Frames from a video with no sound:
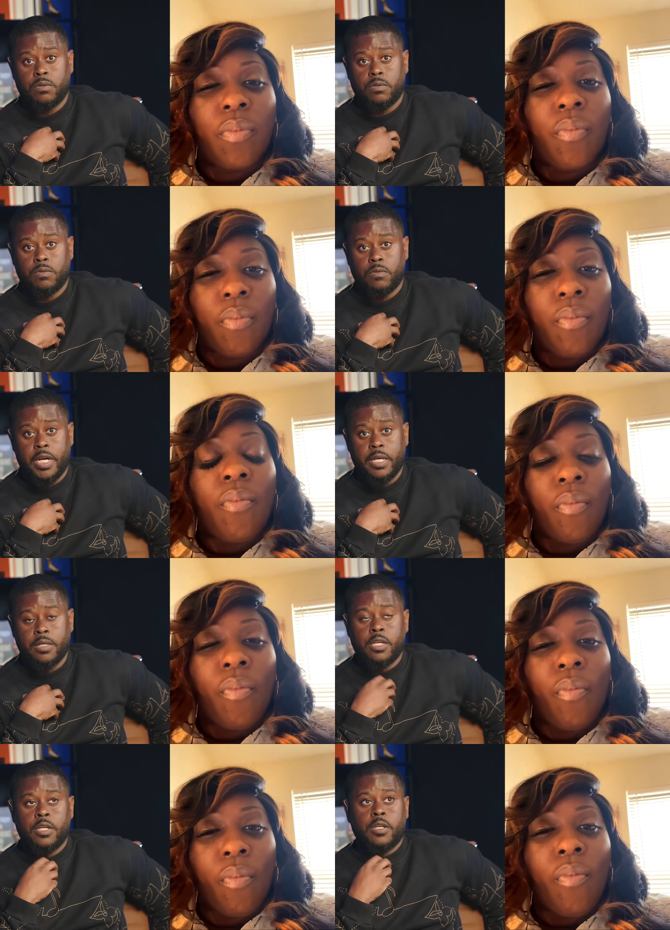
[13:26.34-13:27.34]
Speaker 1: right?
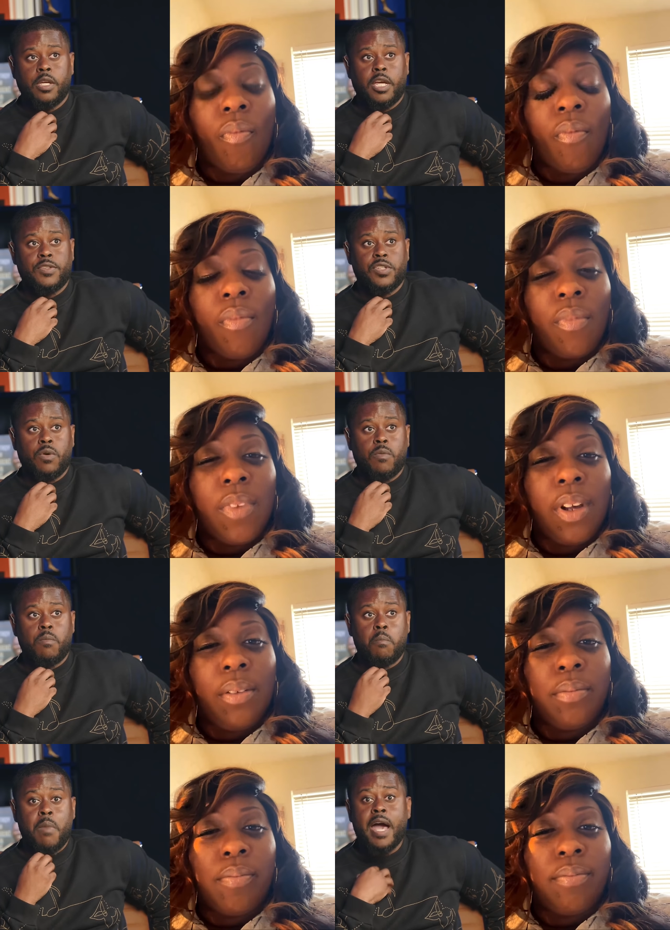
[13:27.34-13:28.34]
And so
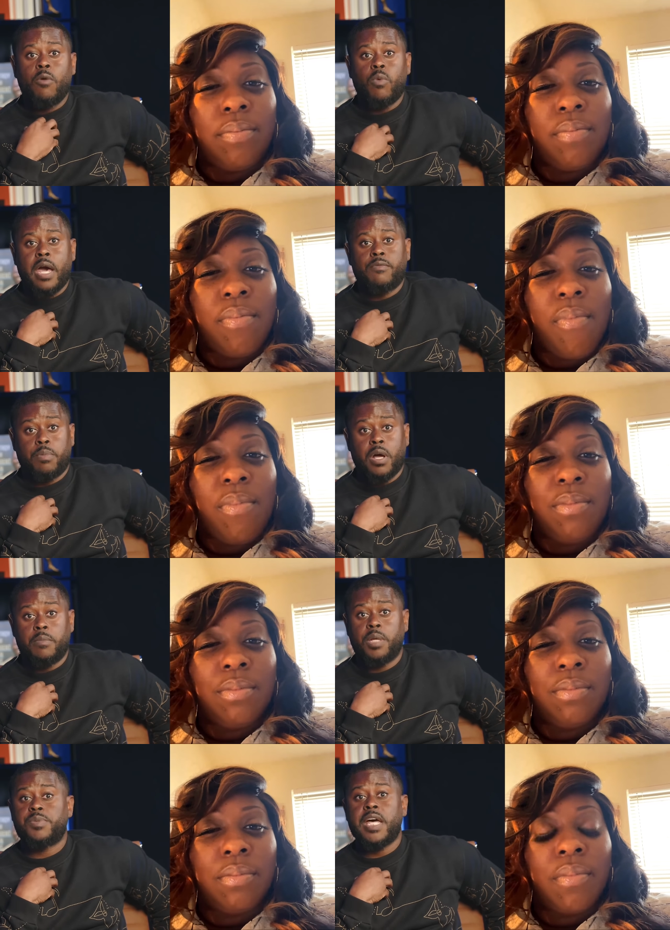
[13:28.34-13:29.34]
my wife would probably be
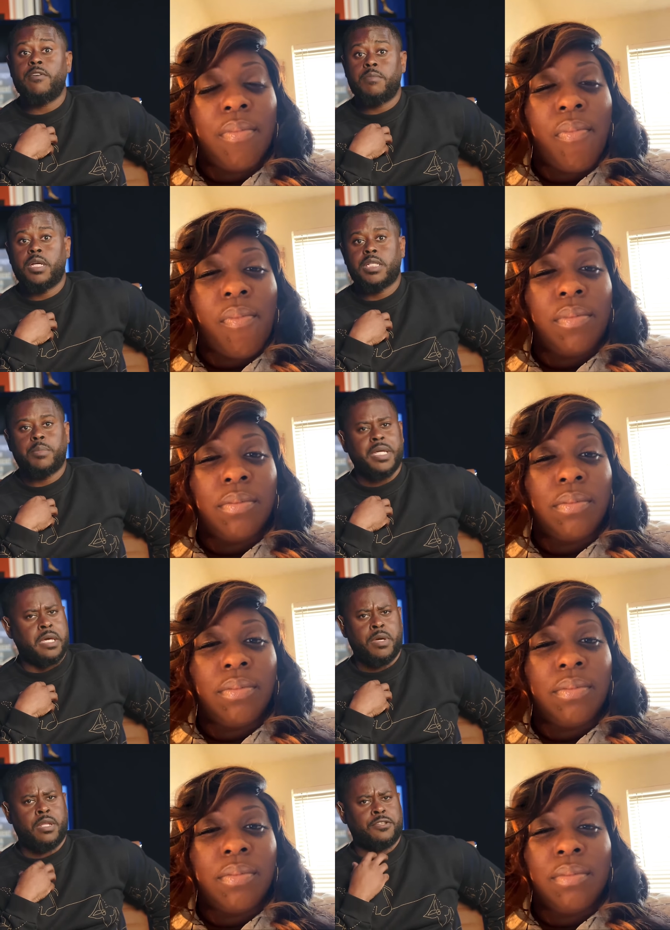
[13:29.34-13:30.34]
upset with me because I'd be like, hey
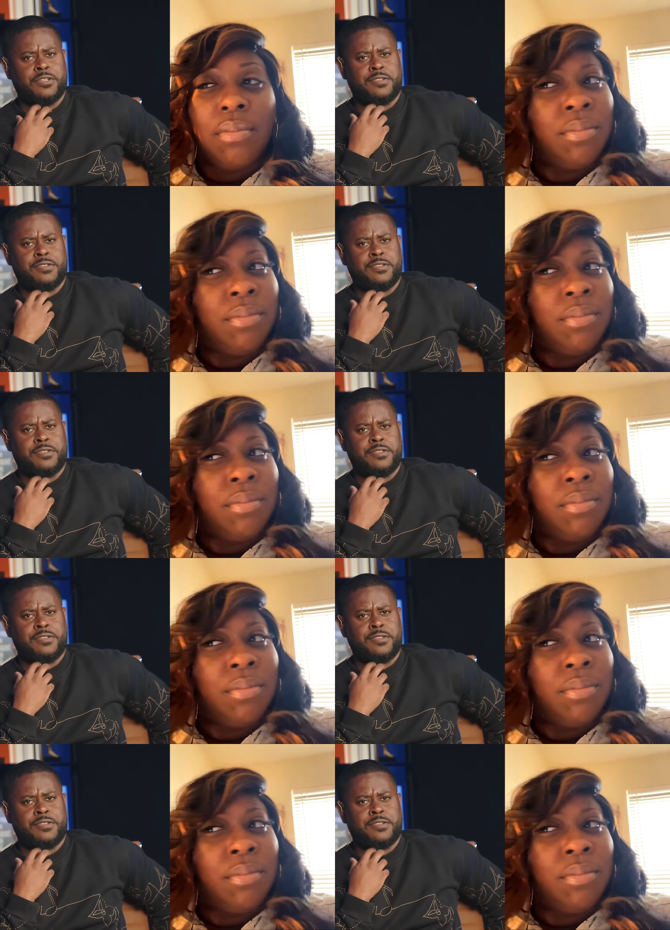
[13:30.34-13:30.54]
babe, let's just